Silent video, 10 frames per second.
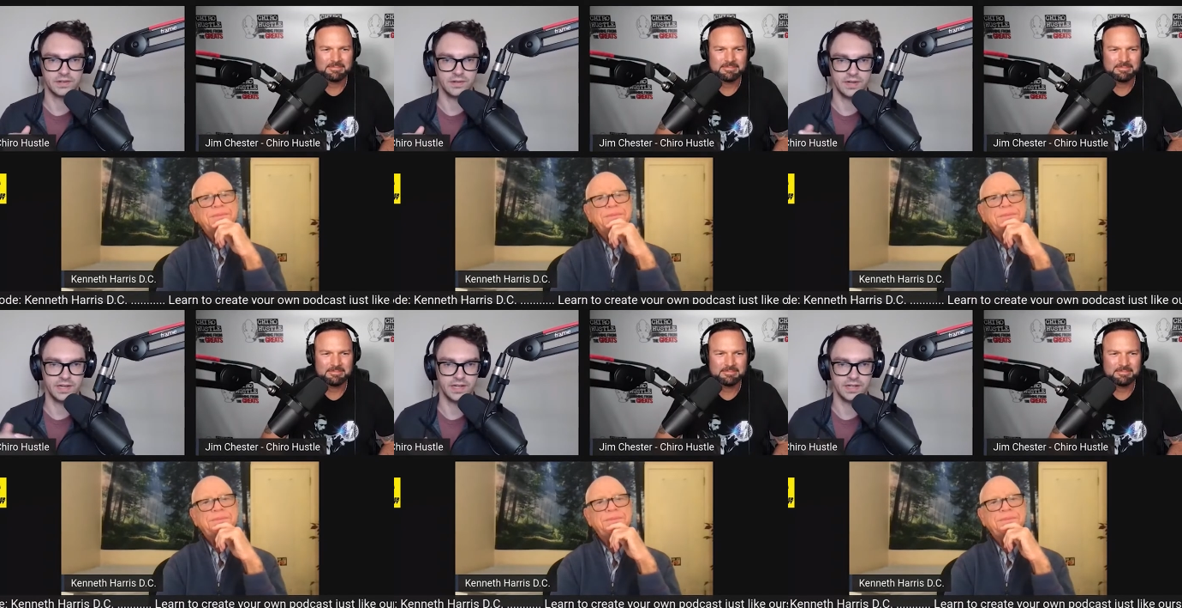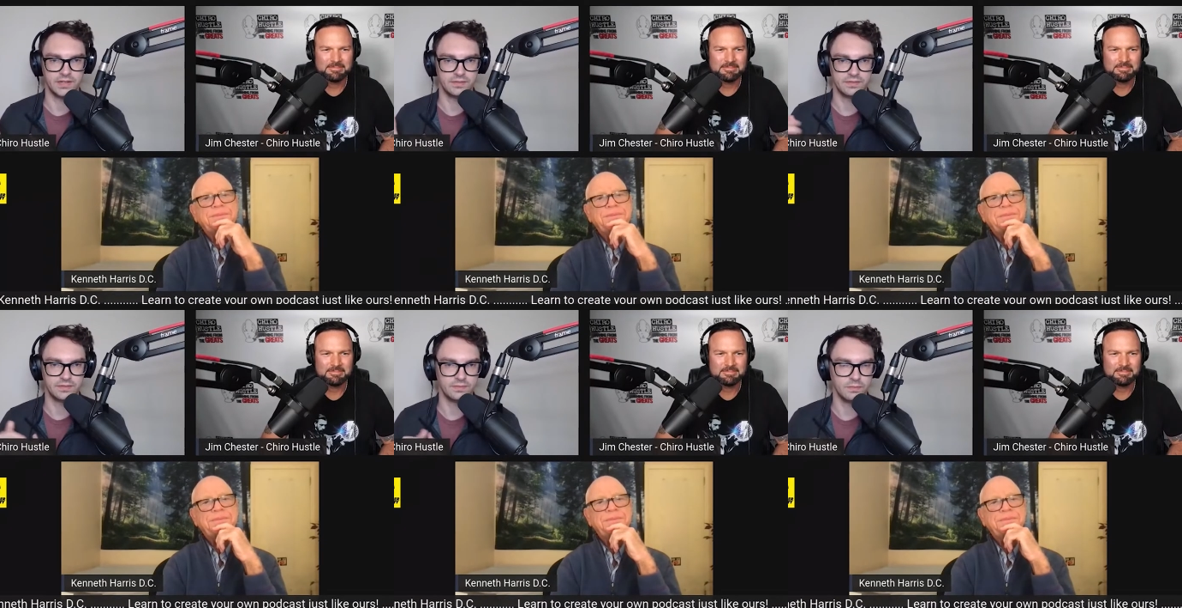Speaker 1: who needed
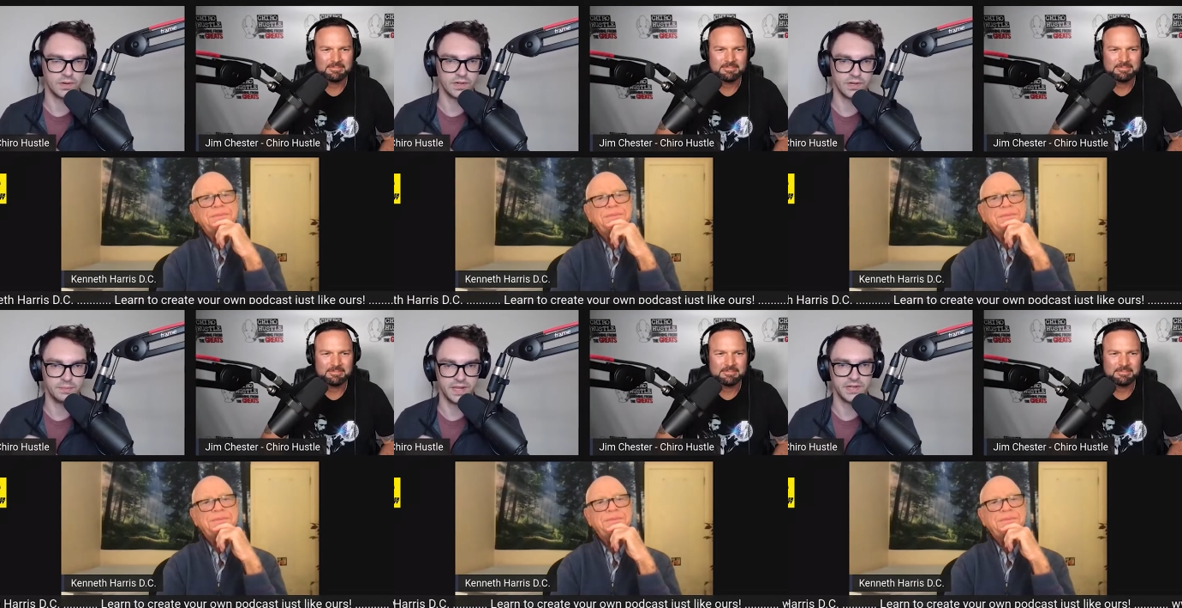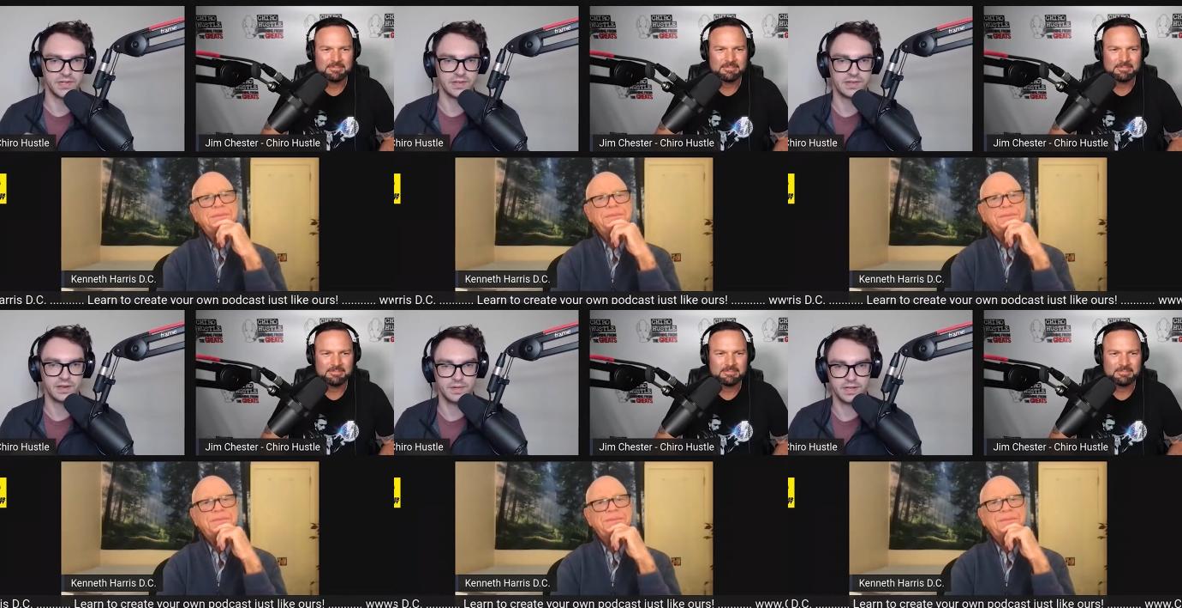more new patients
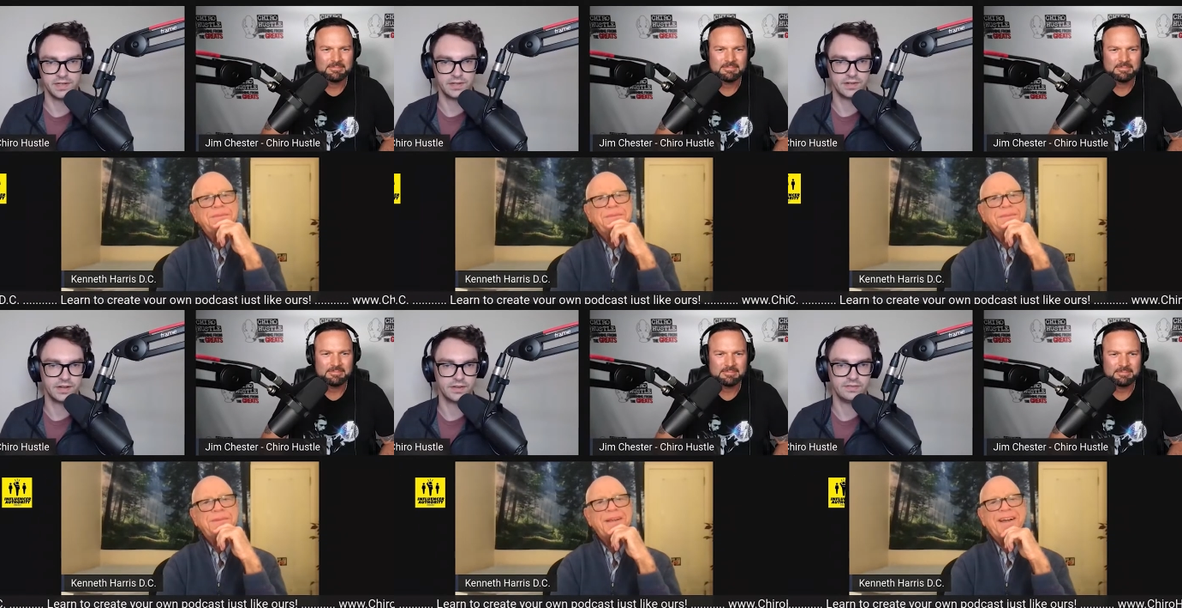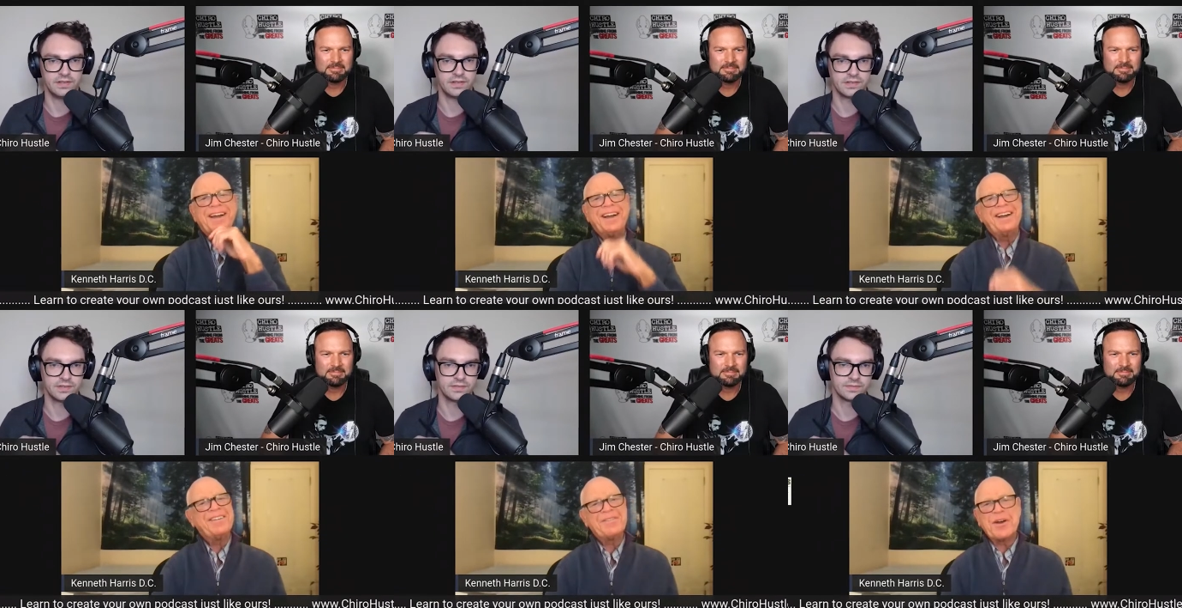coming into their
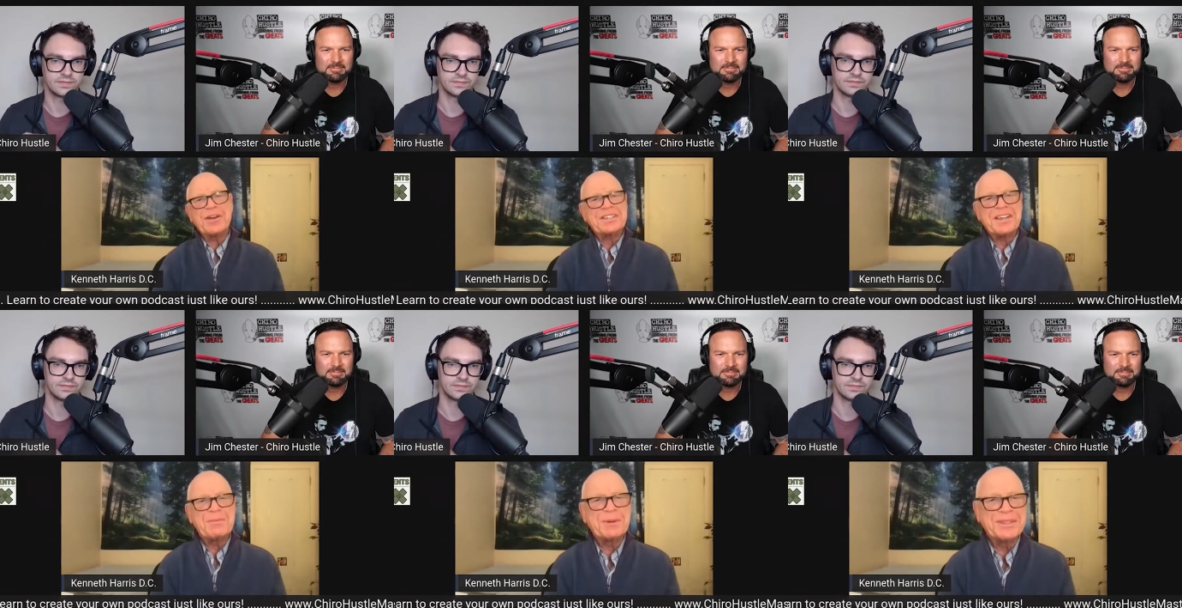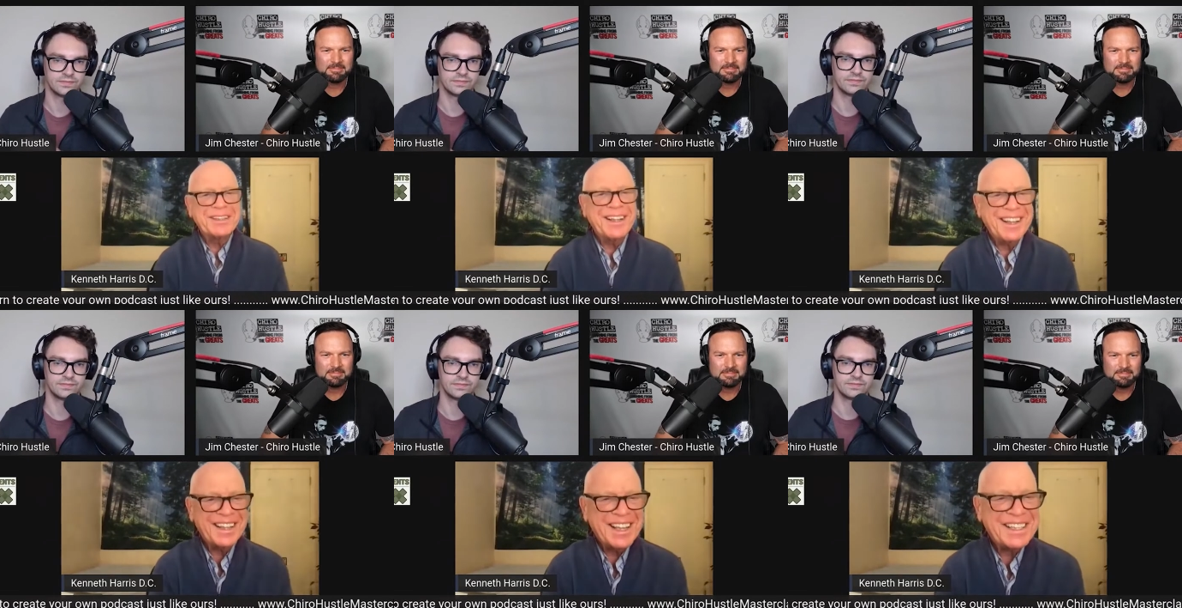office?
Speaker 2: Very simple.
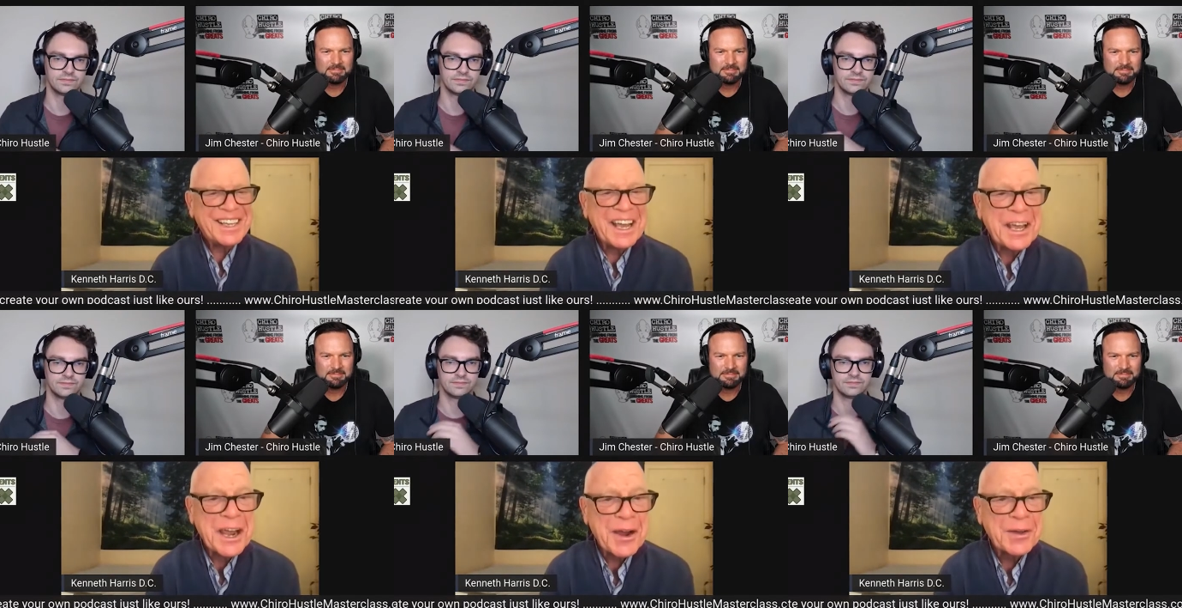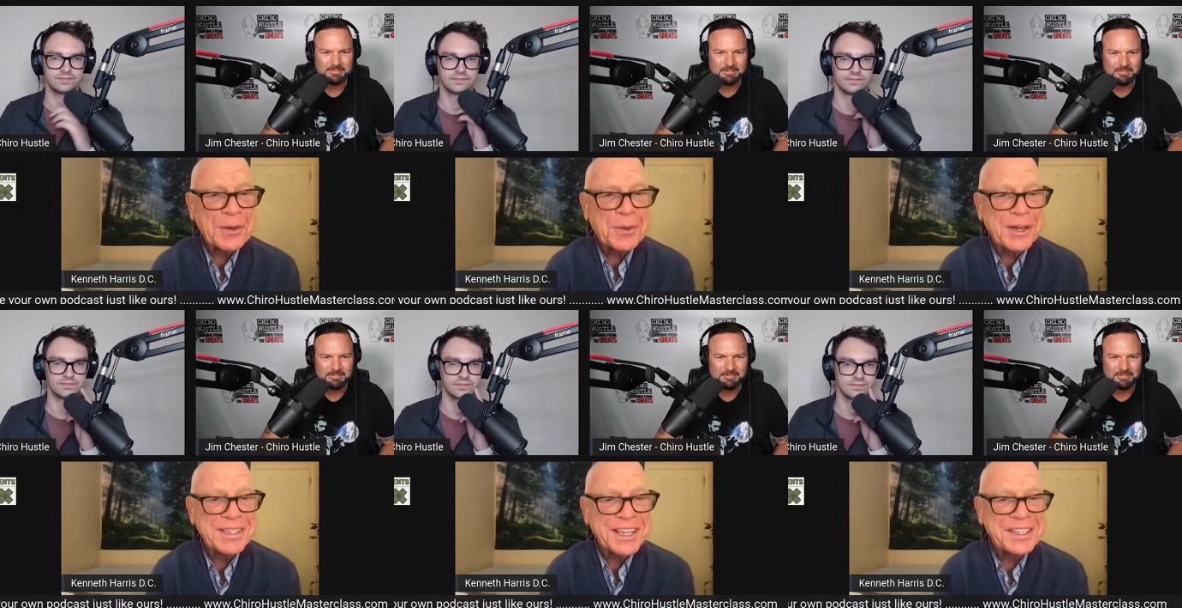Take care of the
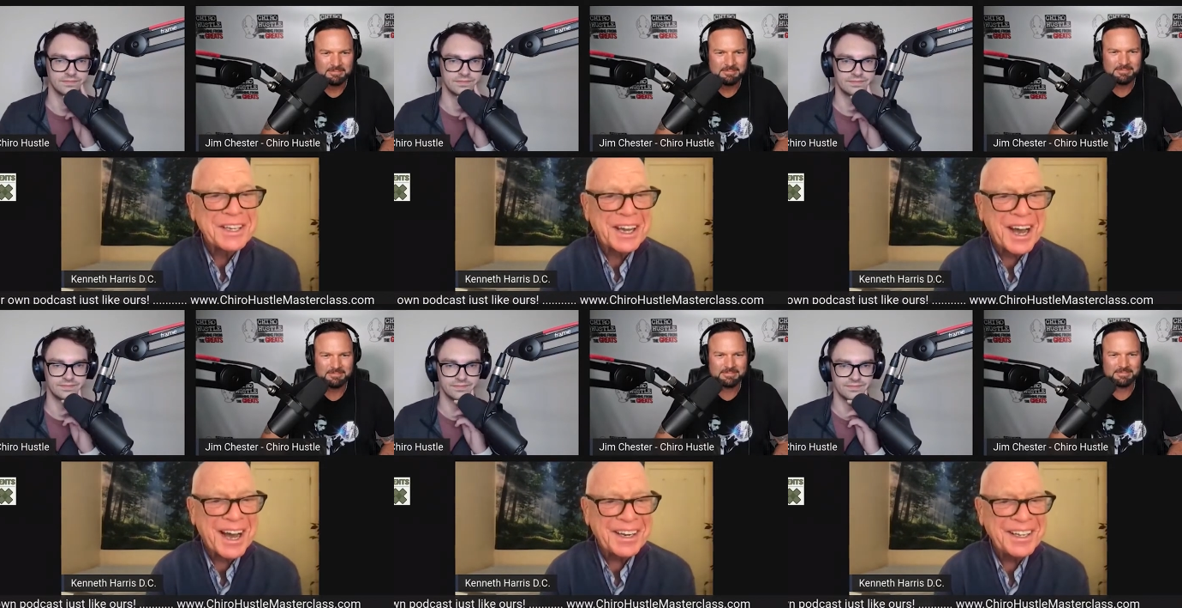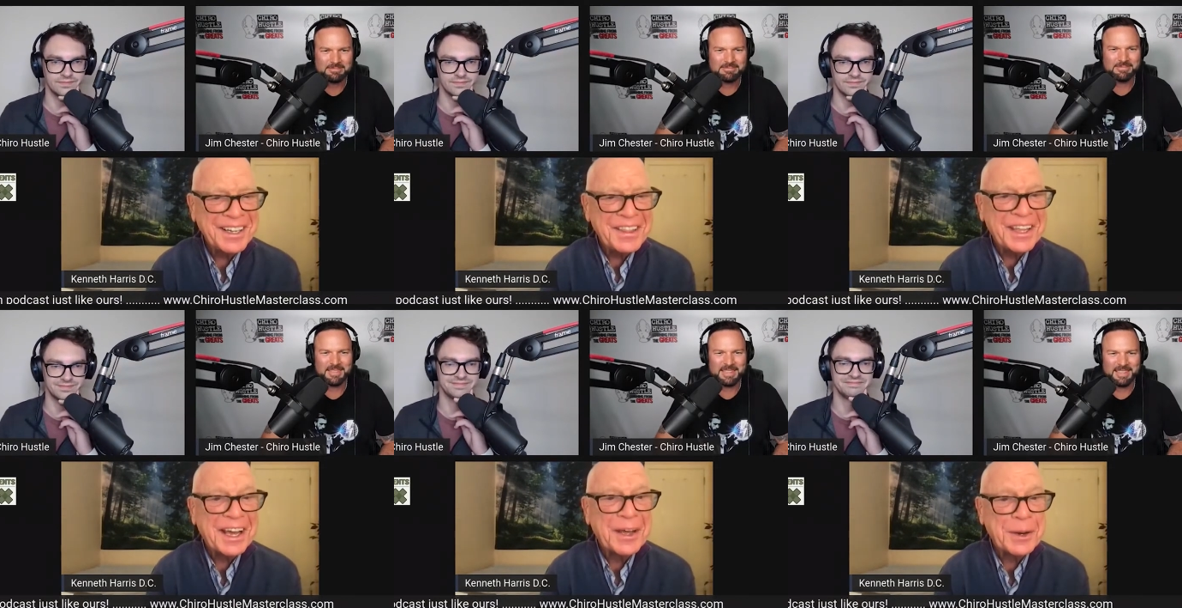ones that you got.
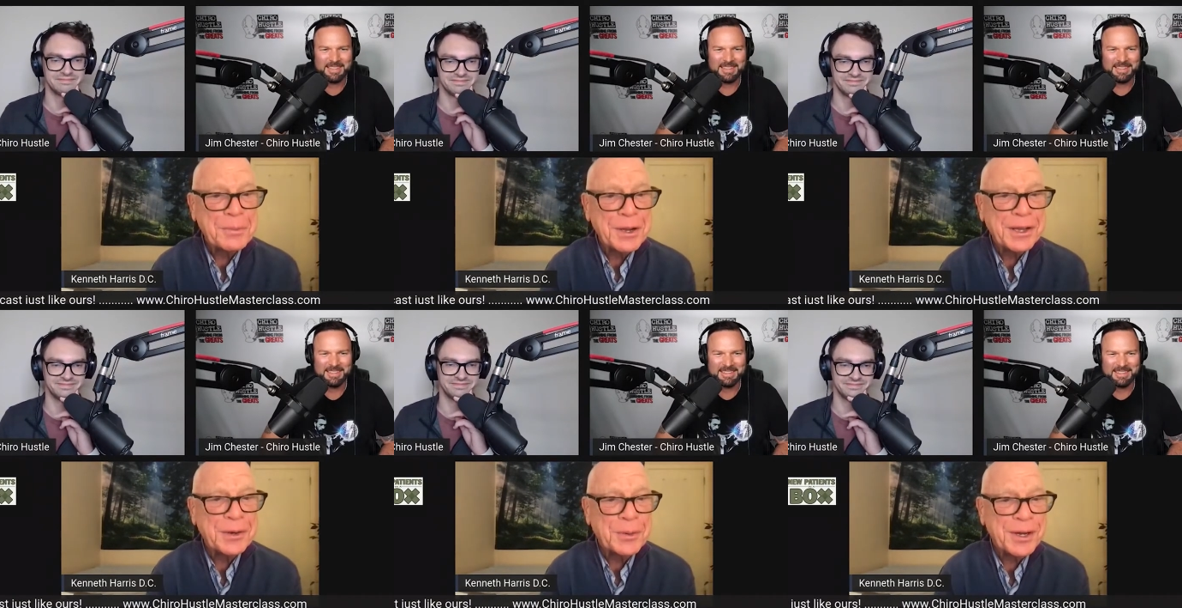They're going to bring you the